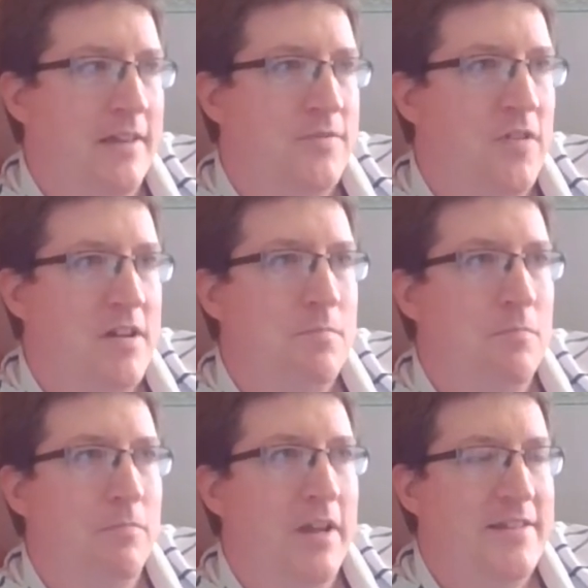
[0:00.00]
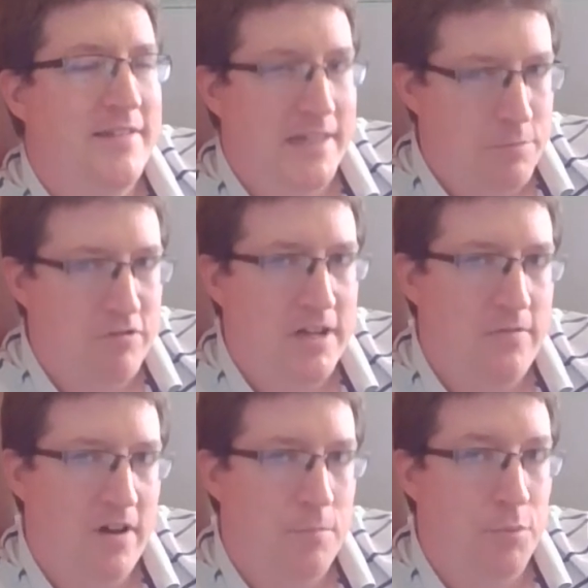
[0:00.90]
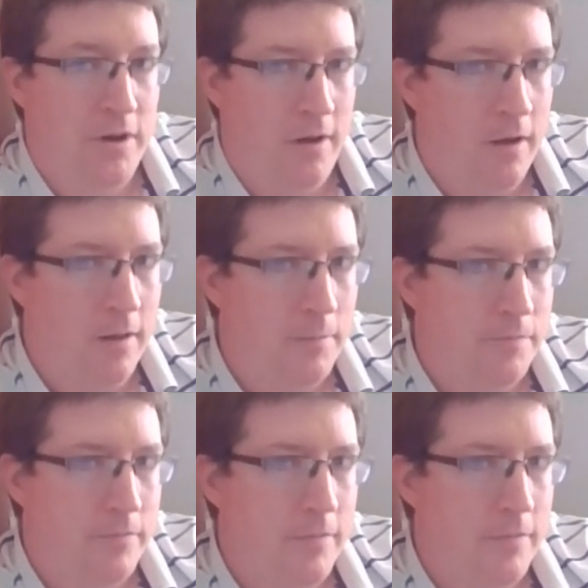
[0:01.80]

It's very it's deliberately very banal.